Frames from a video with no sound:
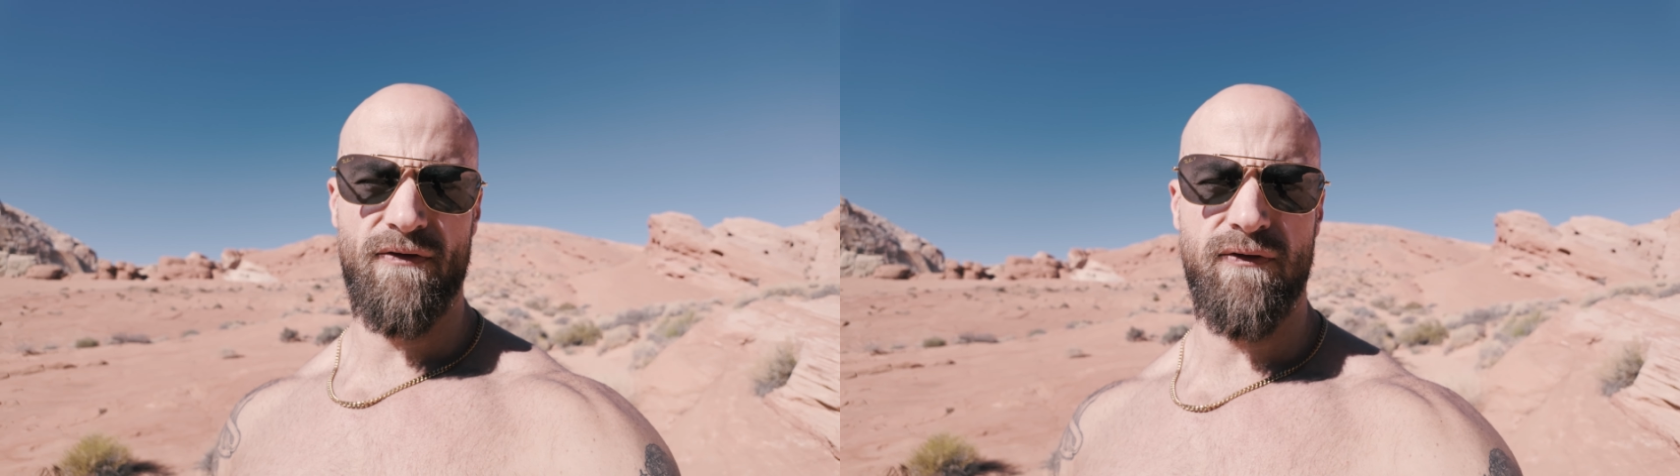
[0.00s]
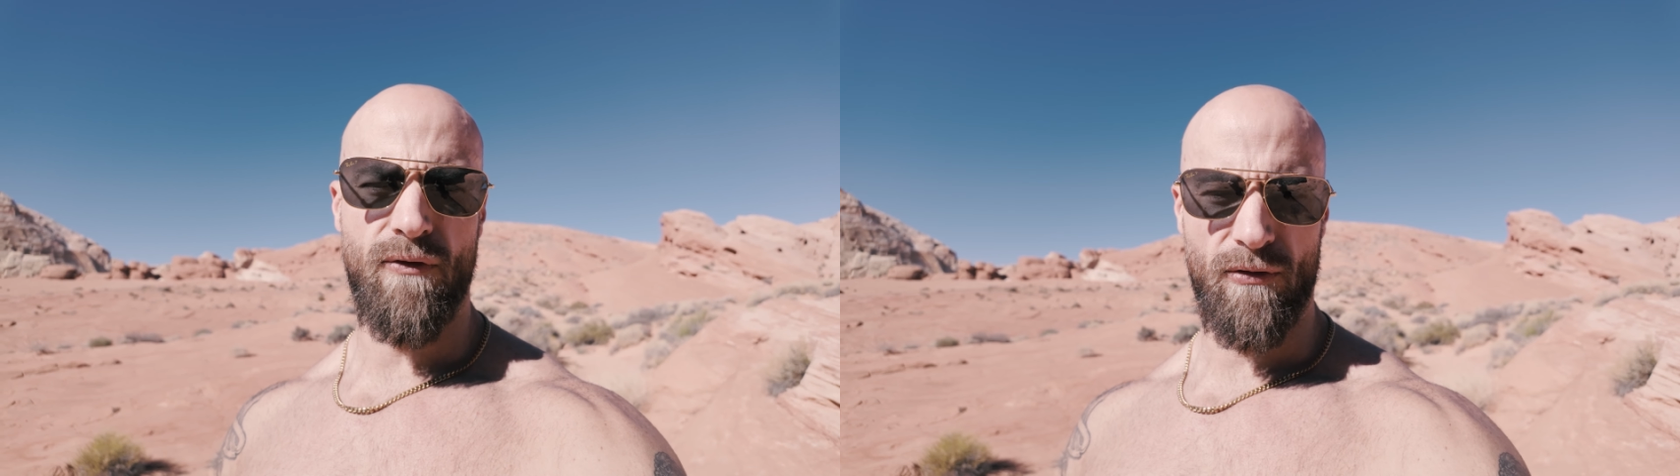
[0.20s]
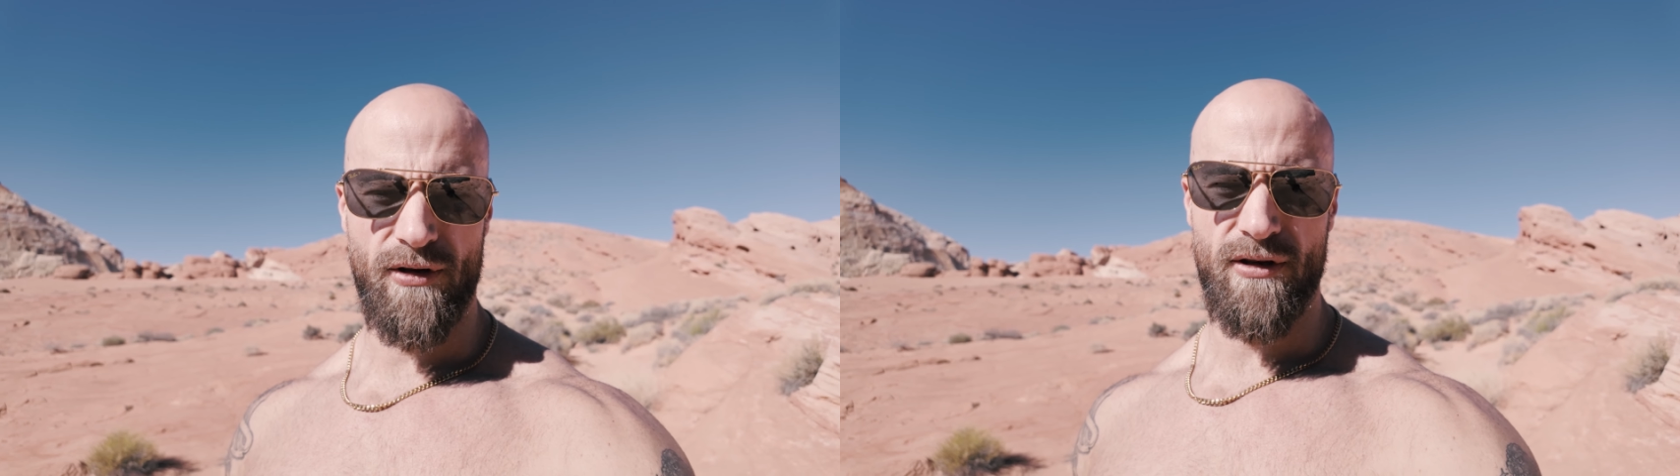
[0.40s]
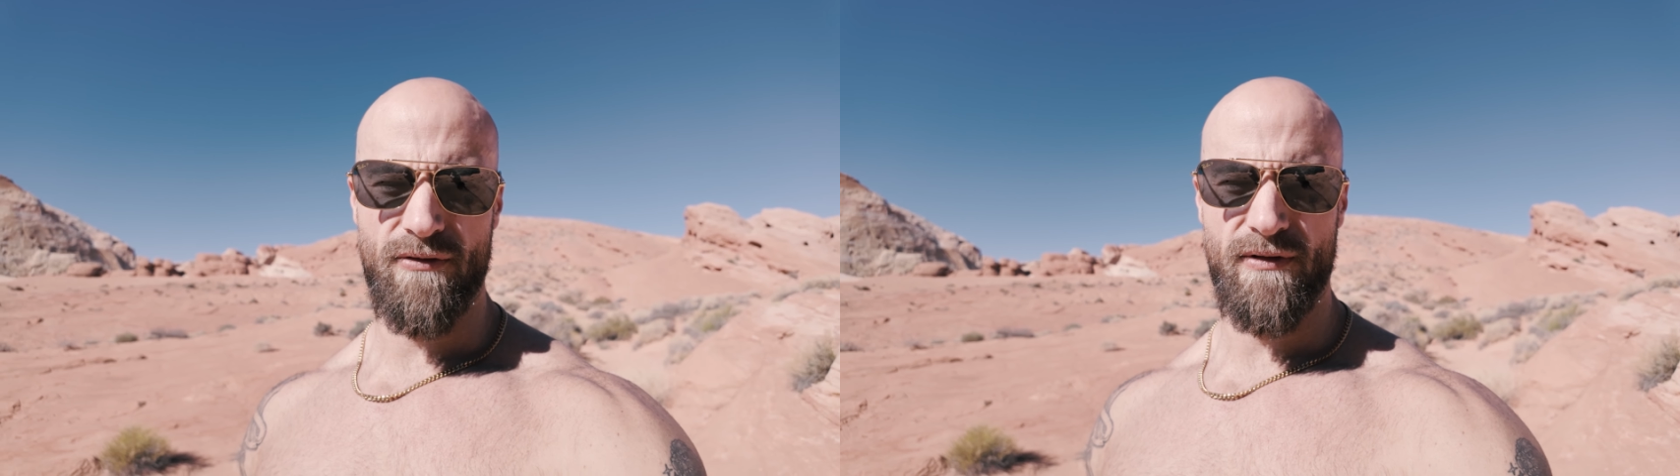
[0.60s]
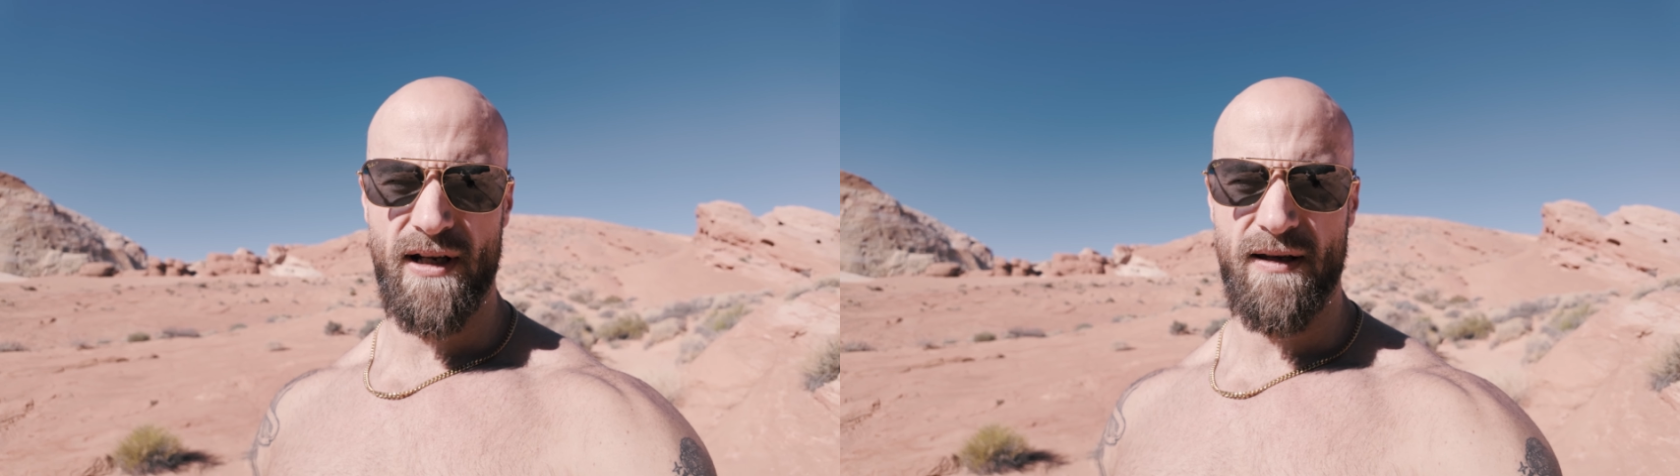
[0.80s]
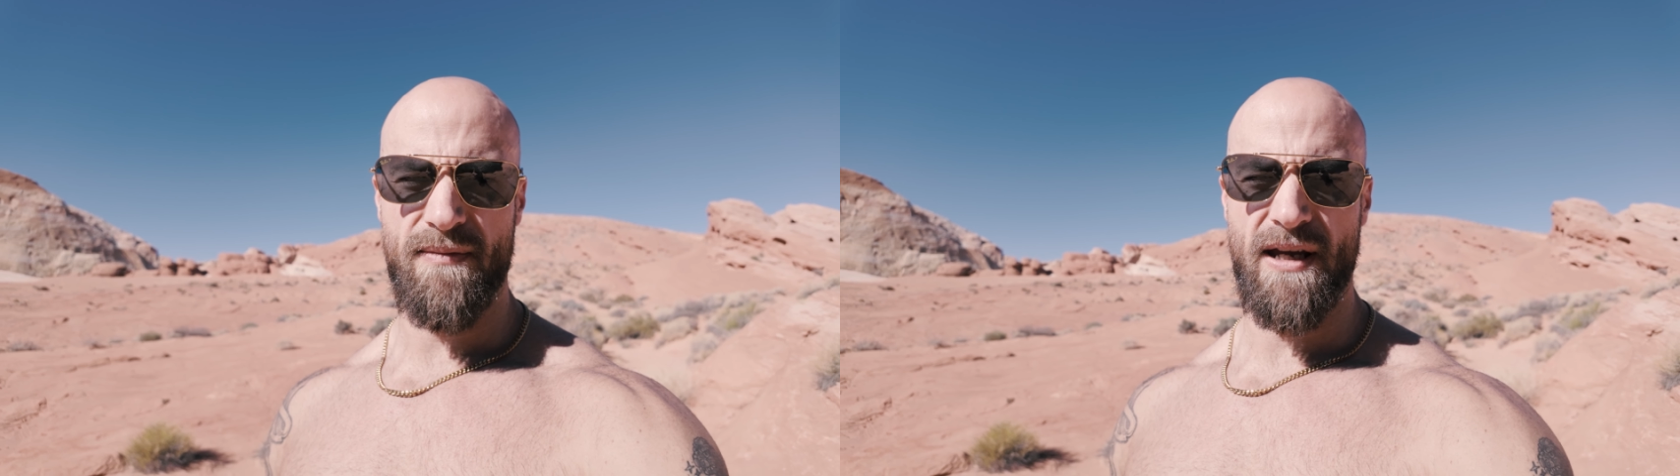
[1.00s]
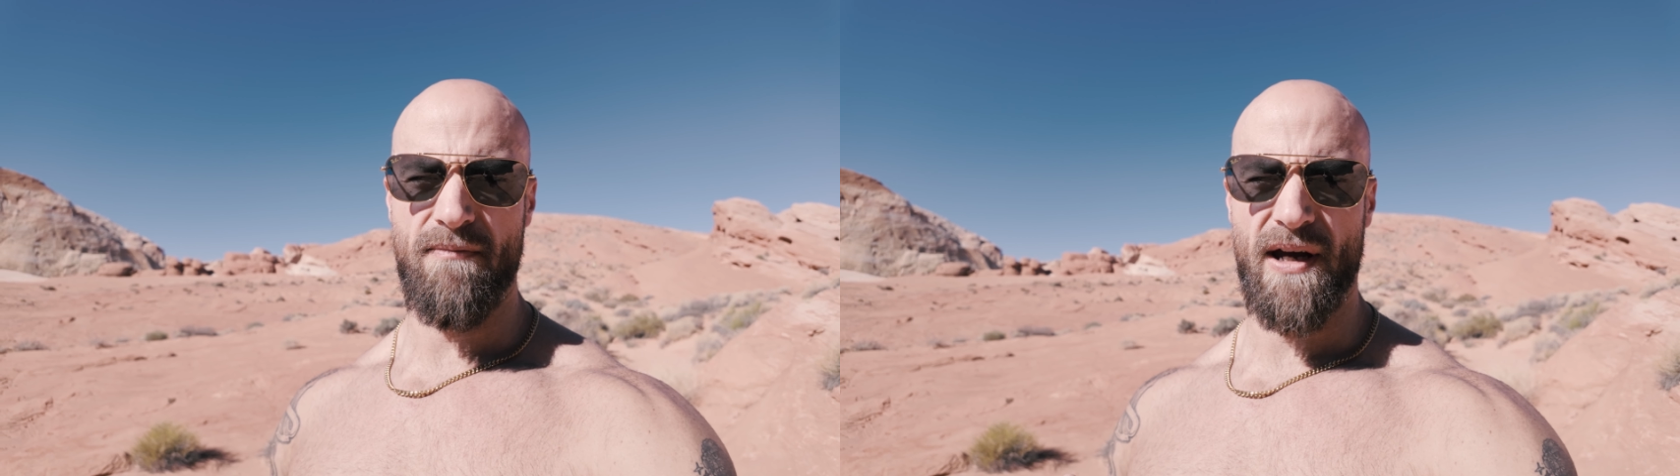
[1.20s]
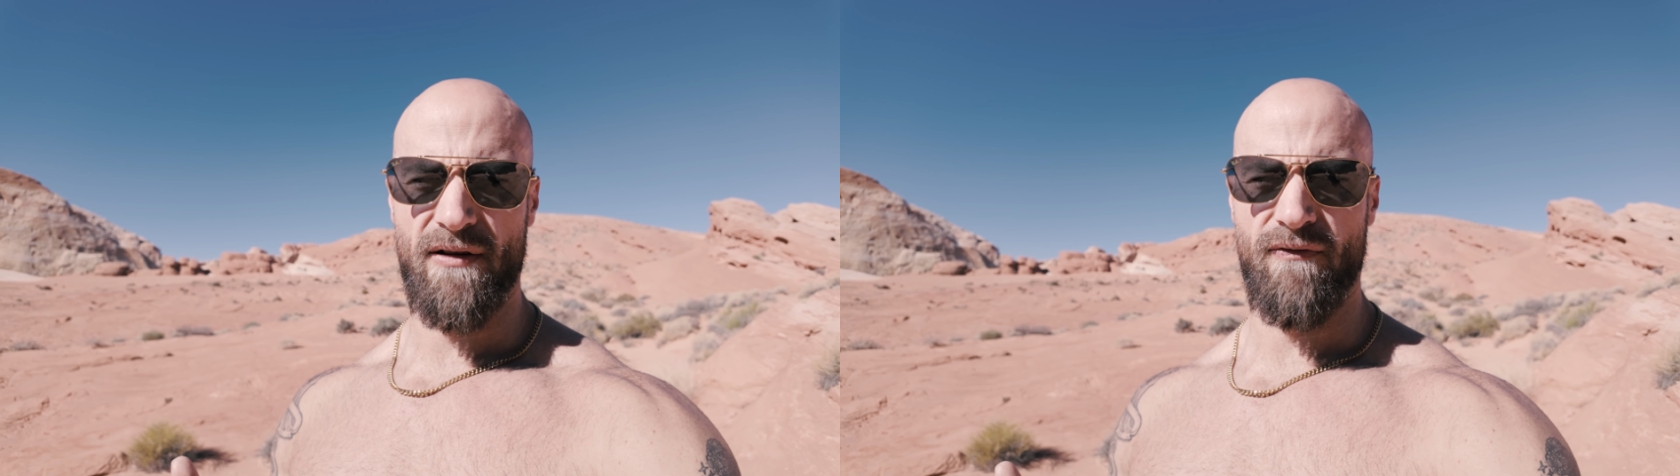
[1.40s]
for you and it being
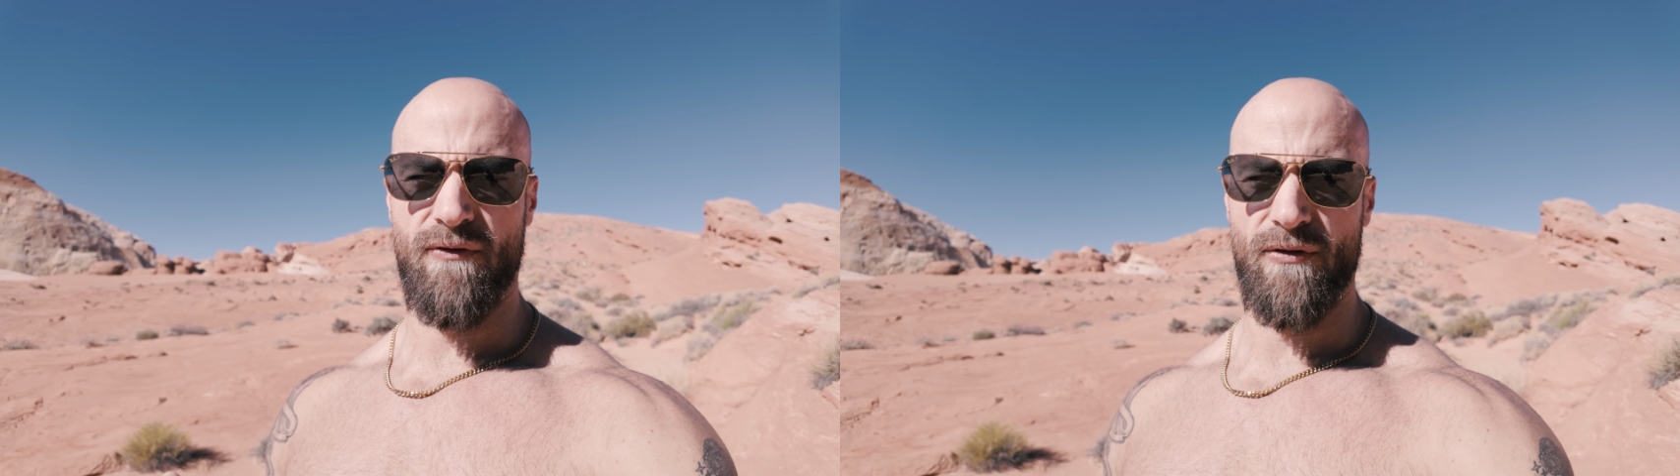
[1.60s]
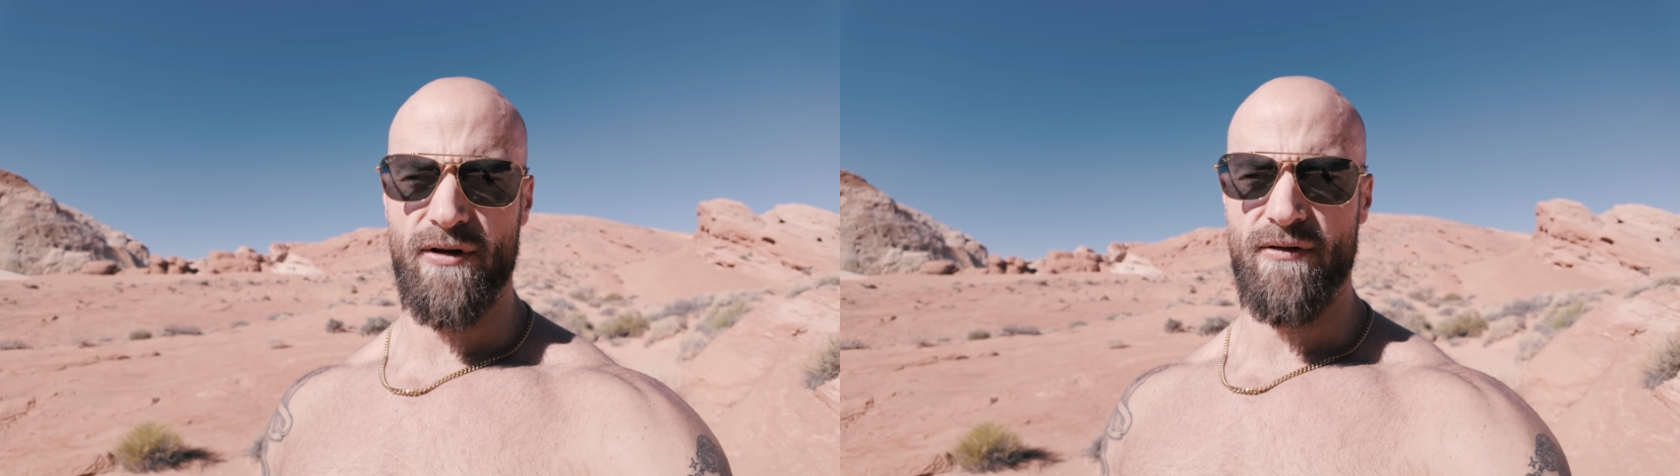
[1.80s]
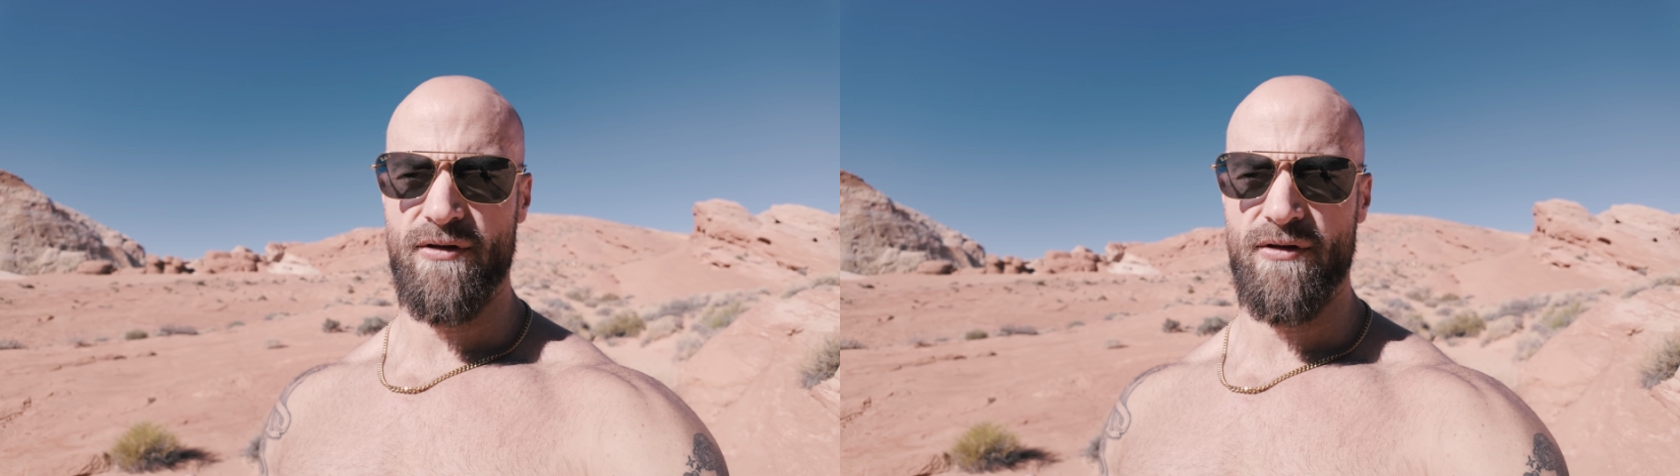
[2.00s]
better for you.